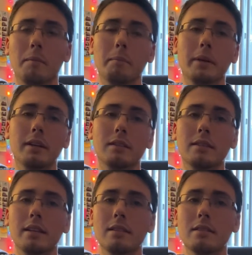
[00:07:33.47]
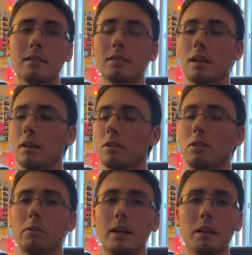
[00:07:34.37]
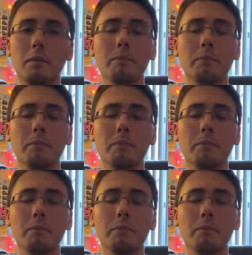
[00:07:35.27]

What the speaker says: because he's still got to go in,